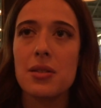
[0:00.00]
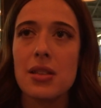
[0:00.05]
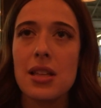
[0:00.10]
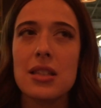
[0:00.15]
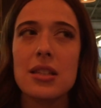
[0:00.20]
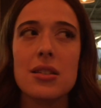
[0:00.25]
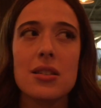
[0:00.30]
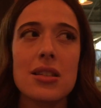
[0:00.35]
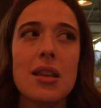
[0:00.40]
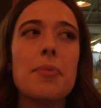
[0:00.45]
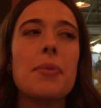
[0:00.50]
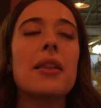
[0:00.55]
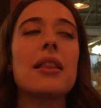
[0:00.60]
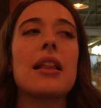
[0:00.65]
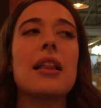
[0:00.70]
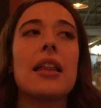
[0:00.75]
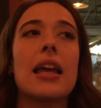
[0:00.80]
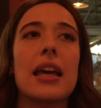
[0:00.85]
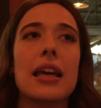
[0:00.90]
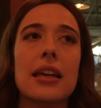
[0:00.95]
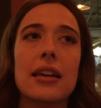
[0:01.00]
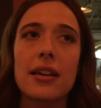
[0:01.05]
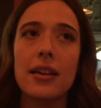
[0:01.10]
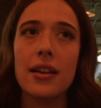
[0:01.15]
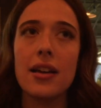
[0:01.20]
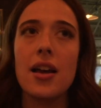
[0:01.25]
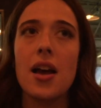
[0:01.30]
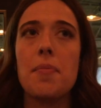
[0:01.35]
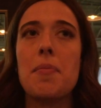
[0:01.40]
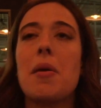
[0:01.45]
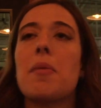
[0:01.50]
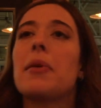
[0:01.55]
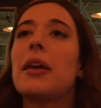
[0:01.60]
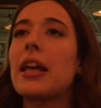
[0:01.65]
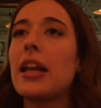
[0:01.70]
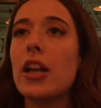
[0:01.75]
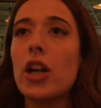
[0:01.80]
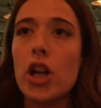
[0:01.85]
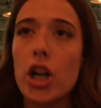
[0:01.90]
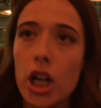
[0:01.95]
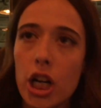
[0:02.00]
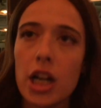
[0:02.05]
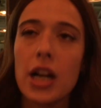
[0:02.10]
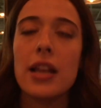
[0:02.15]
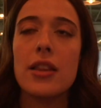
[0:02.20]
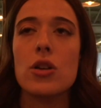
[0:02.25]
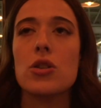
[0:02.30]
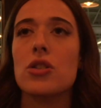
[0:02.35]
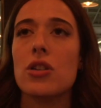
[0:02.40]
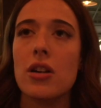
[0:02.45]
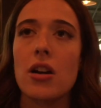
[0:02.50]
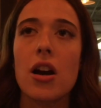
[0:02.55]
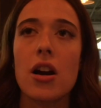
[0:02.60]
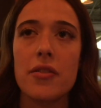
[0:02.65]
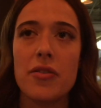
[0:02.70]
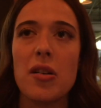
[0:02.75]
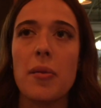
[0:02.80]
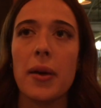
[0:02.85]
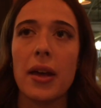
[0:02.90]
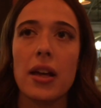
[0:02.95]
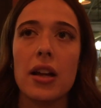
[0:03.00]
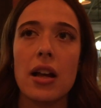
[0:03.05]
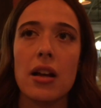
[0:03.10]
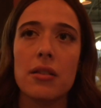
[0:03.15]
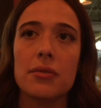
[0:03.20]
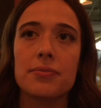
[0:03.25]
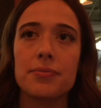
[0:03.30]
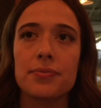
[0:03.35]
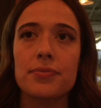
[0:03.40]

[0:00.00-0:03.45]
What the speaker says: That's something that like baby getting hurt. Those are hard for me now.